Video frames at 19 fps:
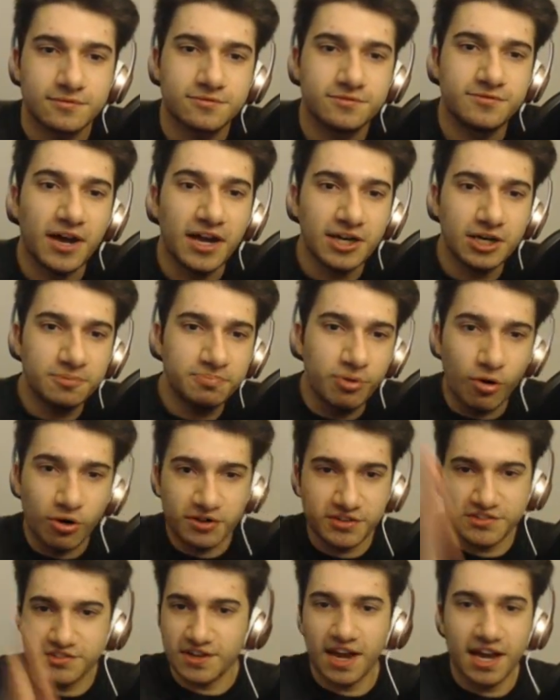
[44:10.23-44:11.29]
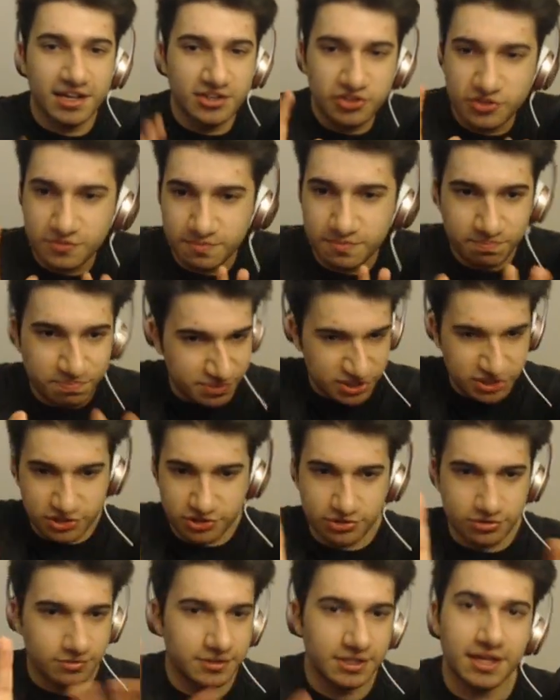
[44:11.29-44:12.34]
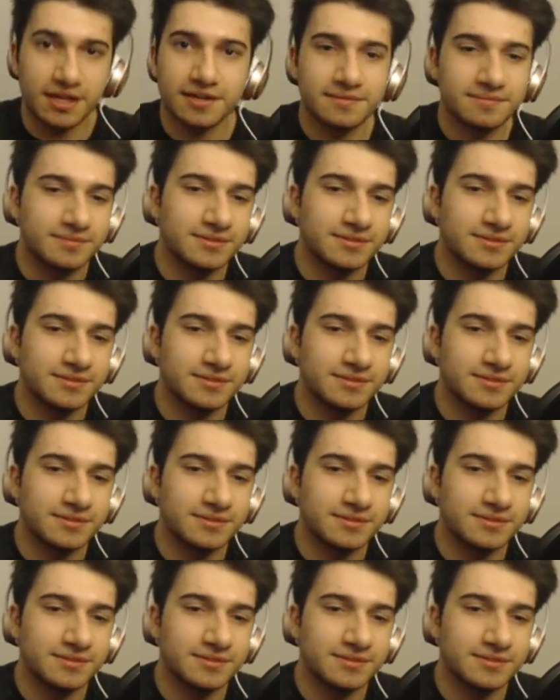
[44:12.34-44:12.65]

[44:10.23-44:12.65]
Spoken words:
fire port side, and just yeah.